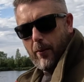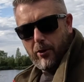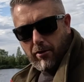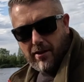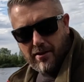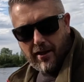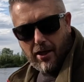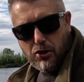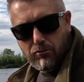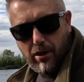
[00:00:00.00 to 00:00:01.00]
that be great to
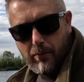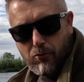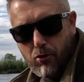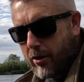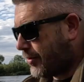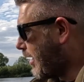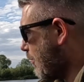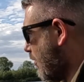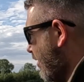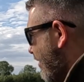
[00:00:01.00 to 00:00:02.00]
get a screaming run on
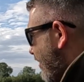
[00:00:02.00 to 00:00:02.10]
camera?